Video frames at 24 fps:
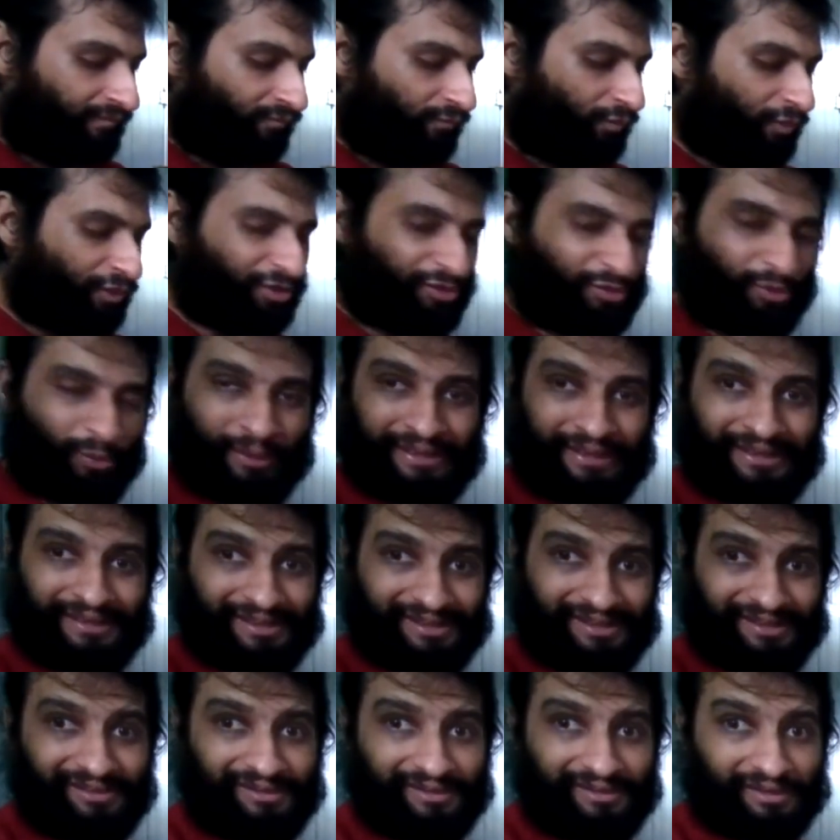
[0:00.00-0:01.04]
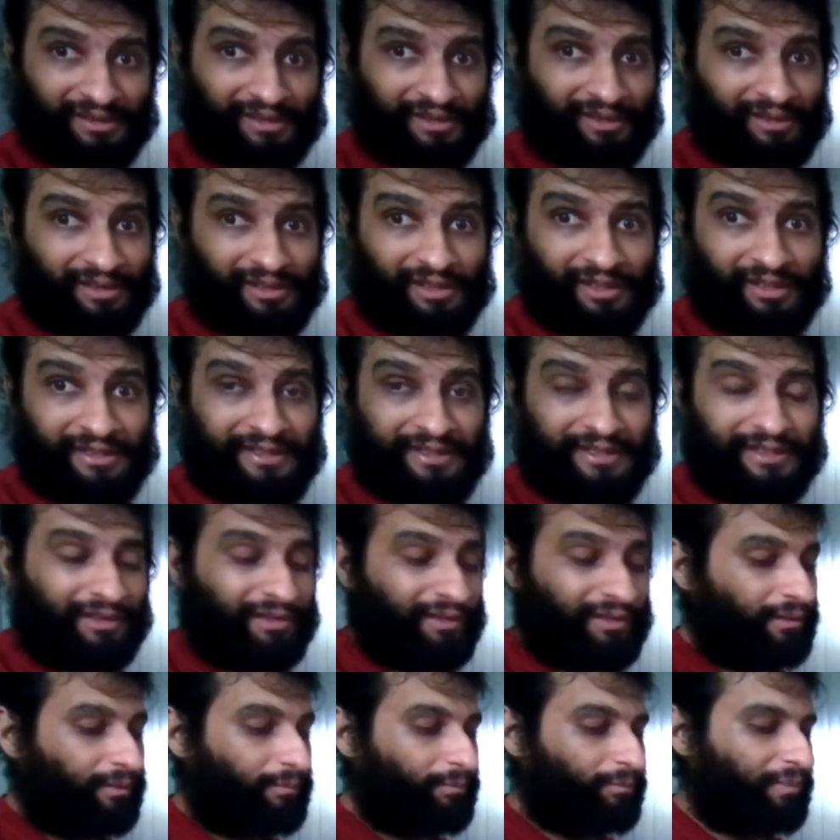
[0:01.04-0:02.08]
Was doing this
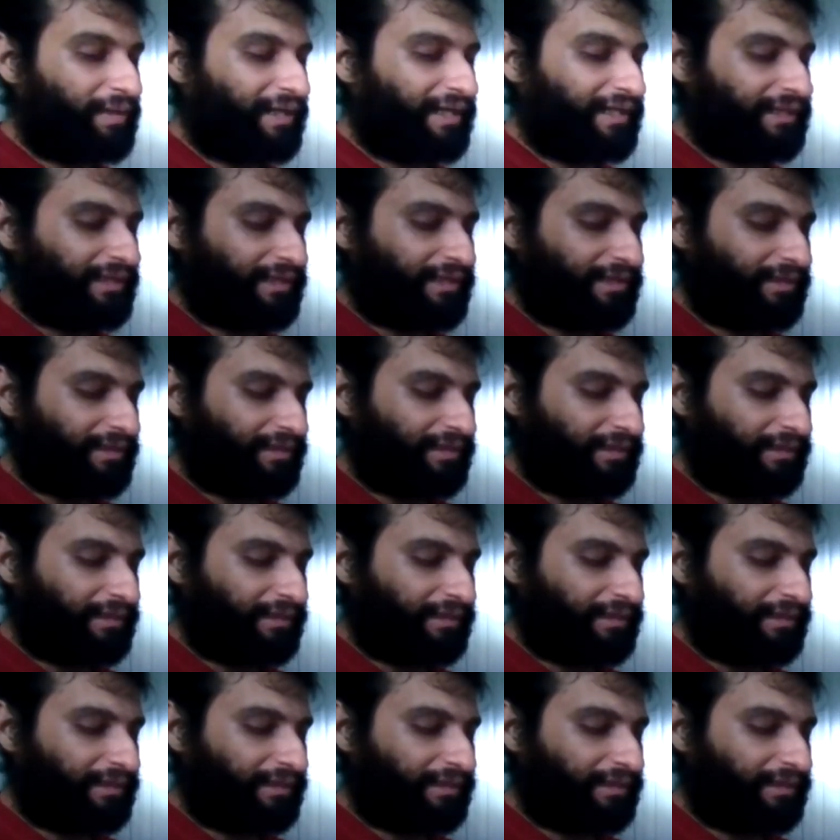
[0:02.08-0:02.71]
earlier, but